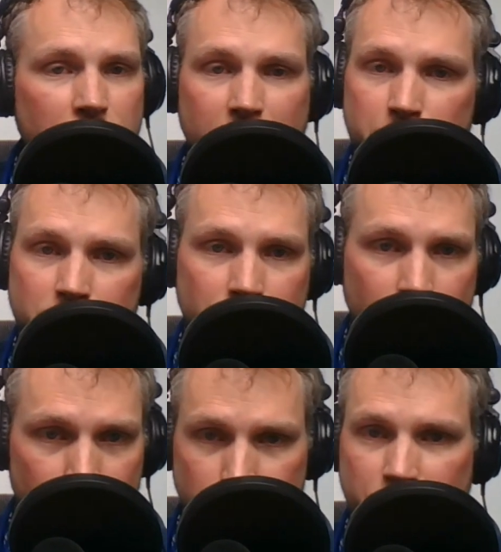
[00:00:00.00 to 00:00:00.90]
They gave me
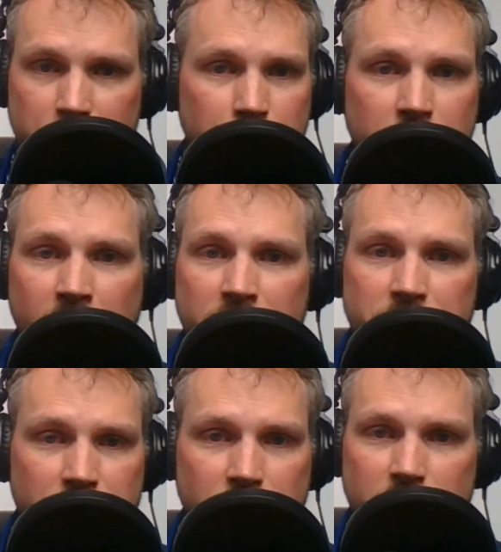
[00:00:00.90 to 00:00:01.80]
no treatment,
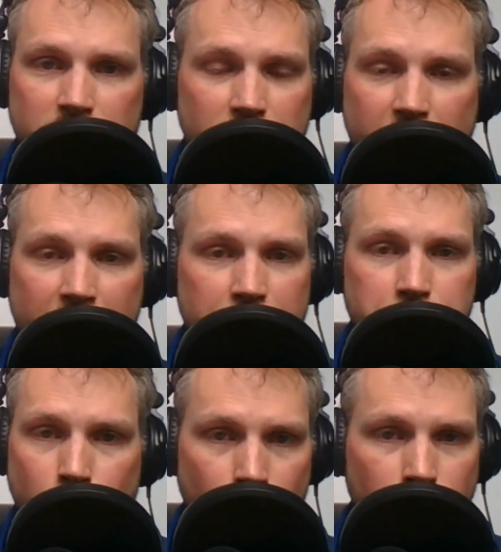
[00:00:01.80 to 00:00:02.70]
just that
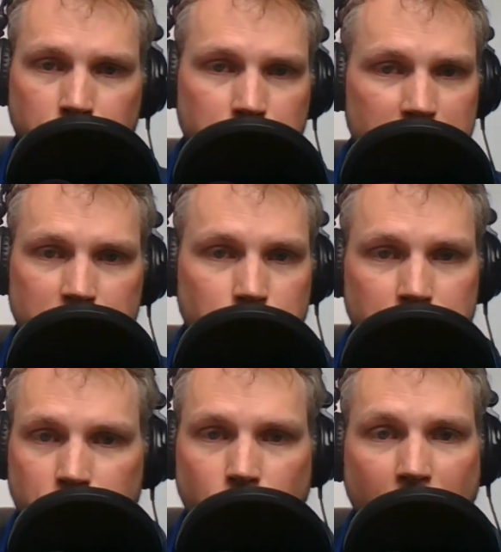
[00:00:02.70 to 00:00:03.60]
hopefully you
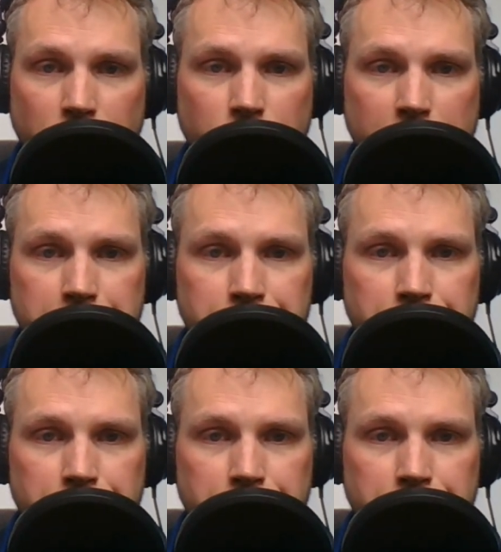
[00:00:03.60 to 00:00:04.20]
would grow out of it.